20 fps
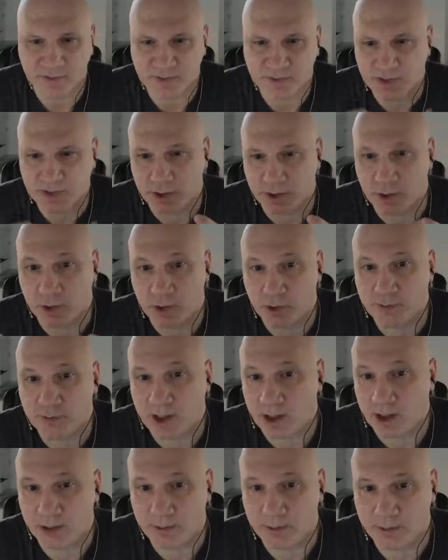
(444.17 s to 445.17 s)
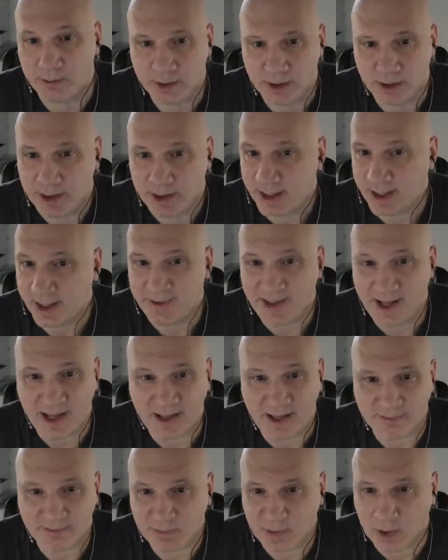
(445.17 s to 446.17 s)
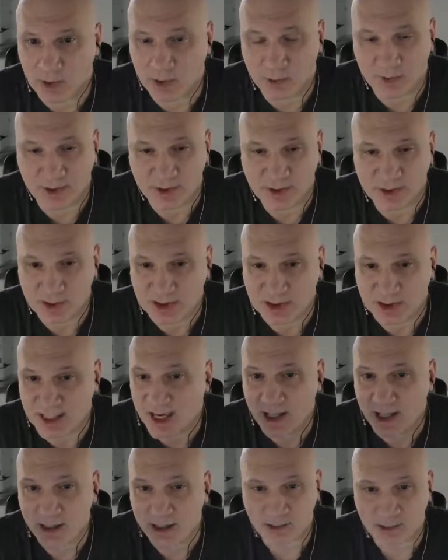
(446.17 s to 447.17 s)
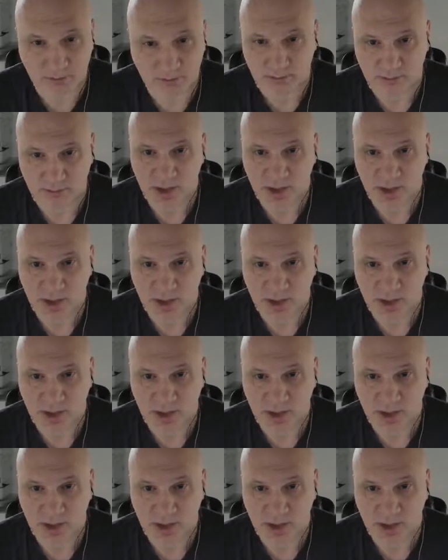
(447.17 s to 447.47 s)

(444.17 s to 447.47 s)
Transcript: It was their home hub, and that hardware just died.